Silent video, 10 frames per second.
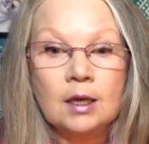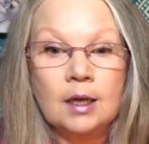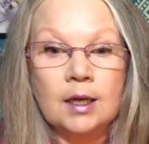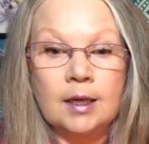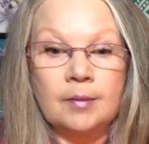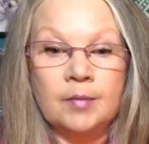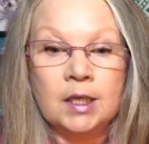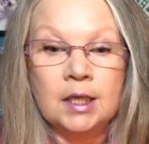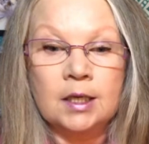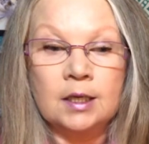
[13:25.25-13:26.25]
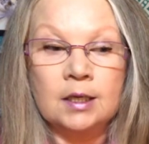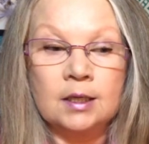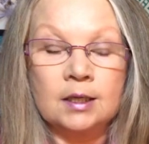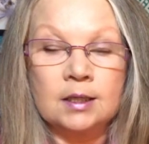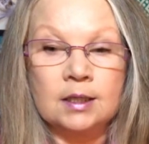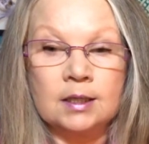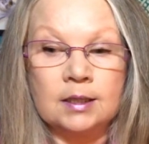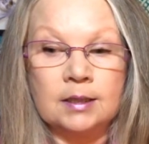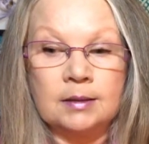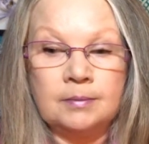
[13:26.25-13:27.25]
Um, he,
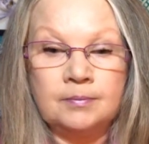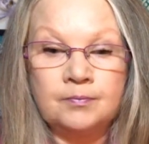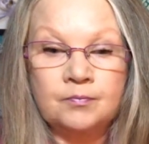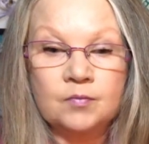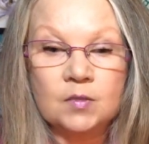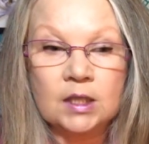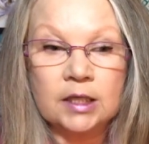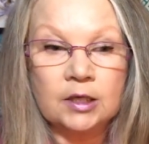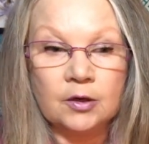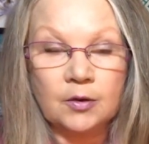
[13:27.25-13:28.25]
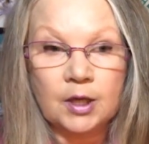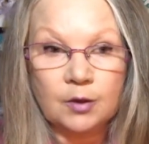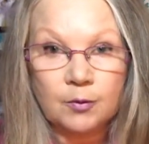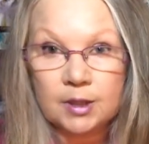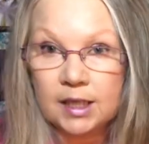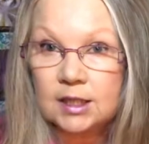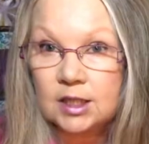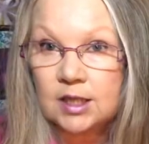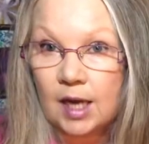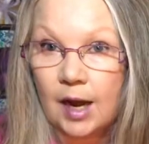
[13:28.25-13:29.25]
um, you know, he relates
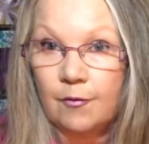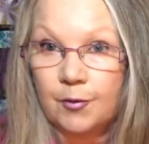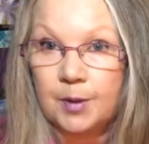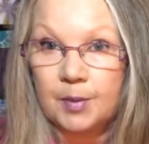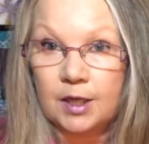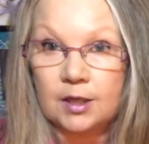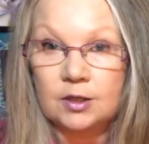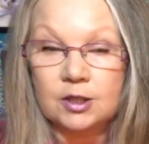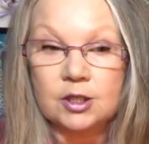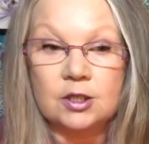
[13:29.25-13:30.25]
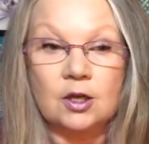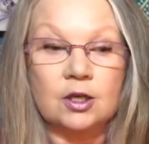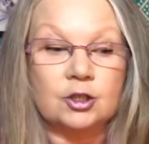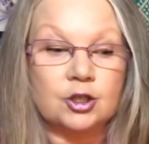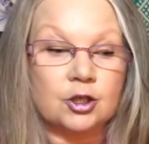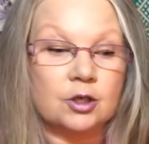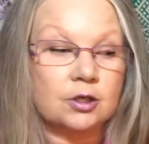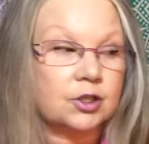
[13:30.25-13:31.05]
to everybody, just not a church.